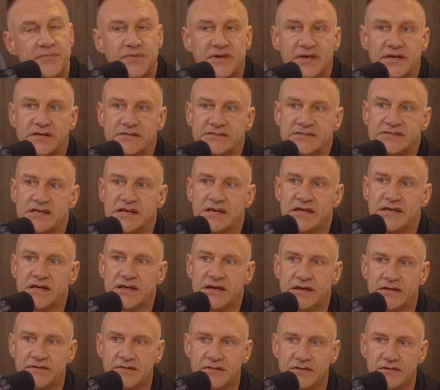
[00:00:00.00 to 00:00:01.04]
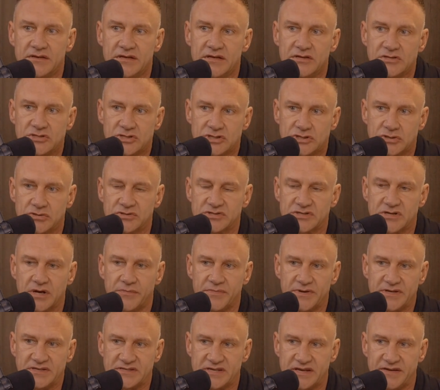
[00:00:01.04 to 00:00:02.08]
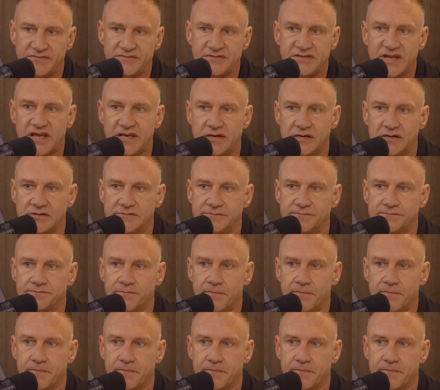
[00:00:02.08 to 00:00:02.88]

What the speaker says: Because insurance companies have data